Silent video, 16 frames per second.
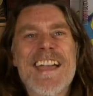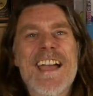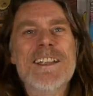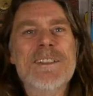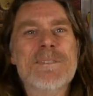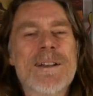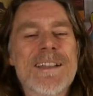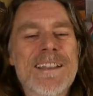
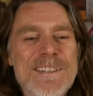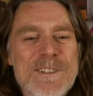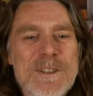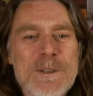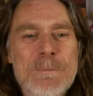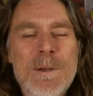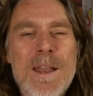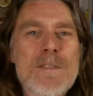Anyway, let's
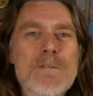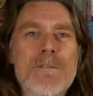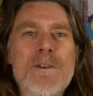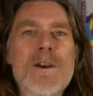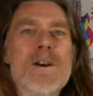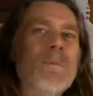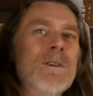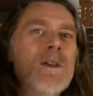just play the
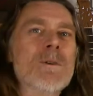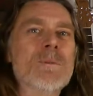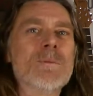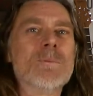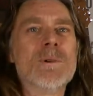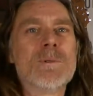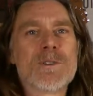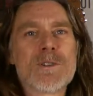film,
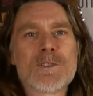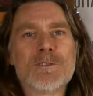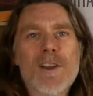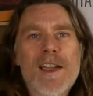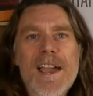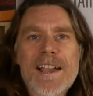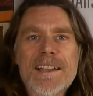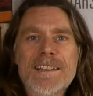and we'll just
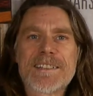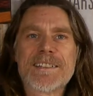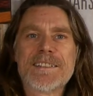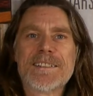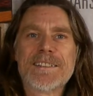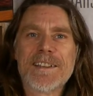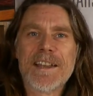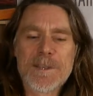
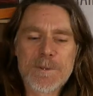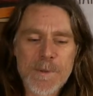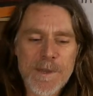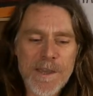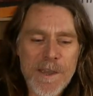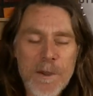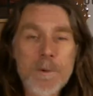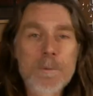react as we
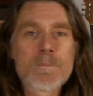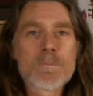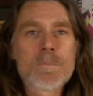go.